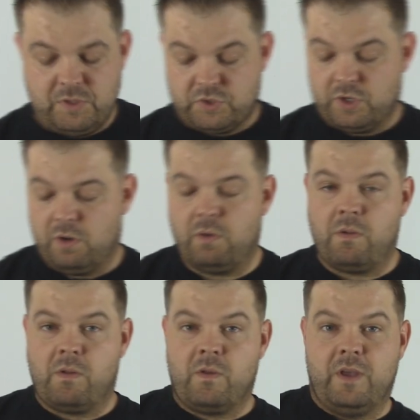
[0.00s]

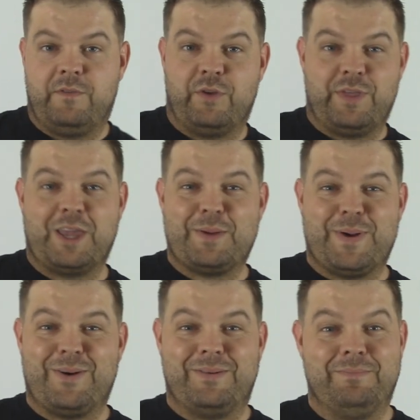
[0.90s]
So if you're thinking
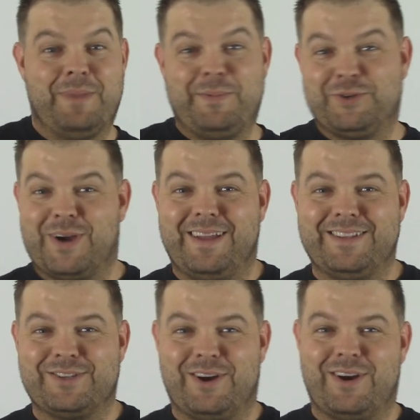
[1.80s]
about maybe trying
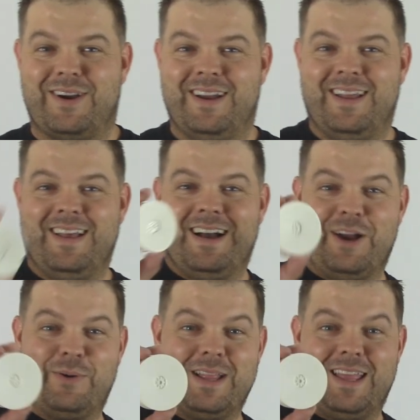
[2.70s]
this car,
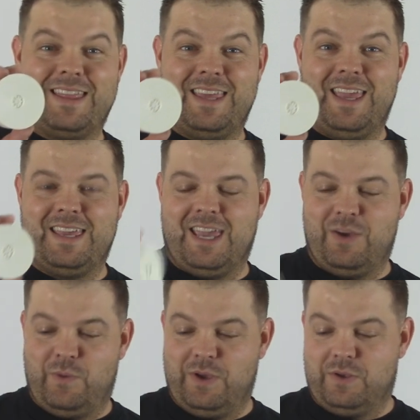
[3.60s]
I really like the
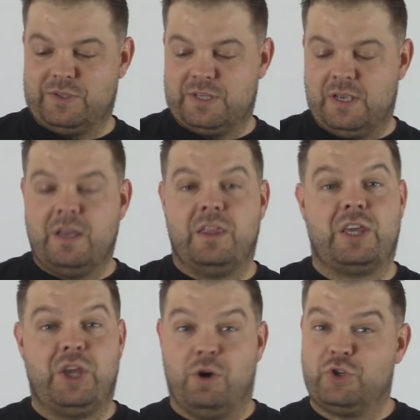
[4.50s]
AKA wheels.
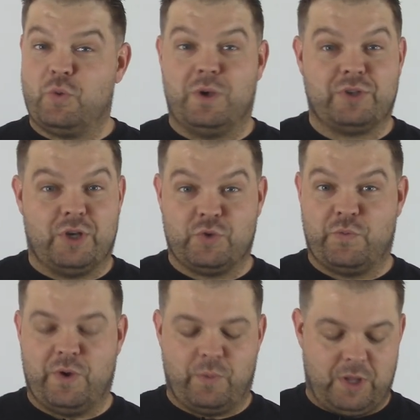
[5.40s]
The Kyosho wheels also
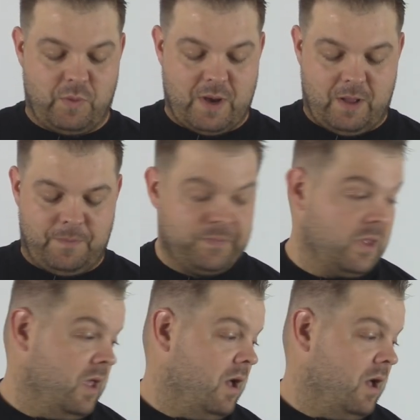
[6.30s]
fit really well.